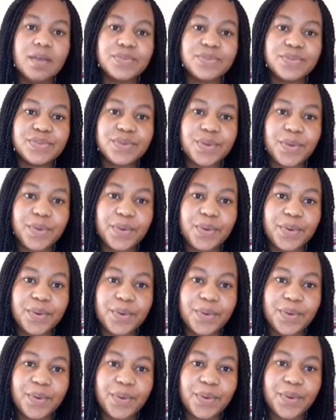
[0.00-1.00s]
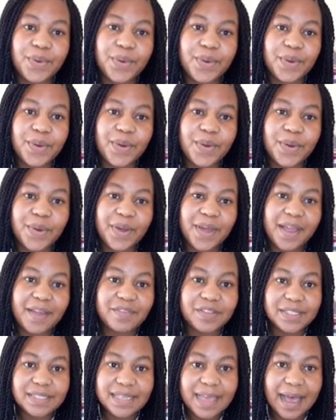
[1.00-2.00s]
So,
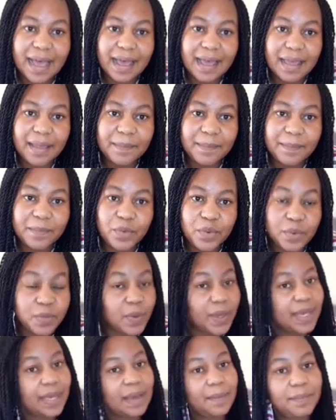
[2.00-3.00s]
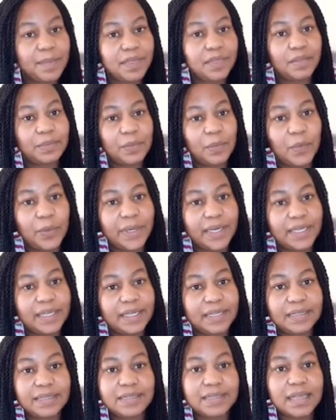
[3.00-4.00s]
every time we wake up in the morning,
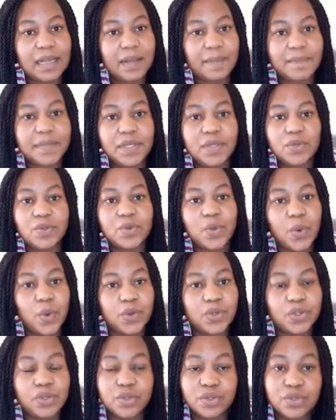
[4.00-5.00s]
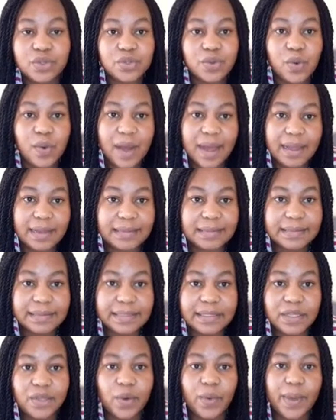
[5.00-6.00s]
he'd tell me, yo, you look so ugly.
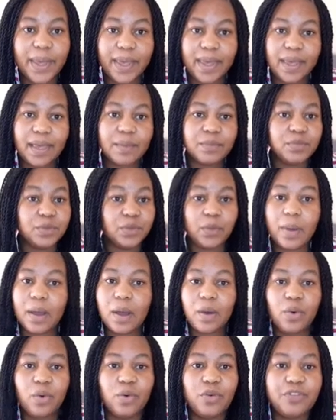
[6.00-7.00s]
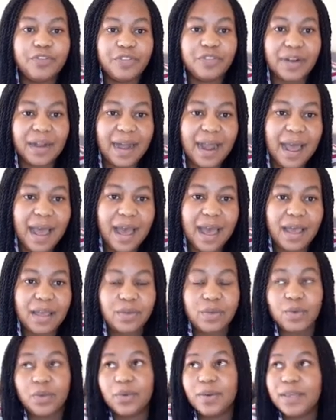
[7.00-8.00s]
Your hair, morro gago fra,
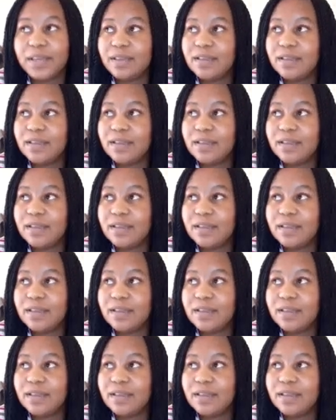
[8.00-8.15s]
yo,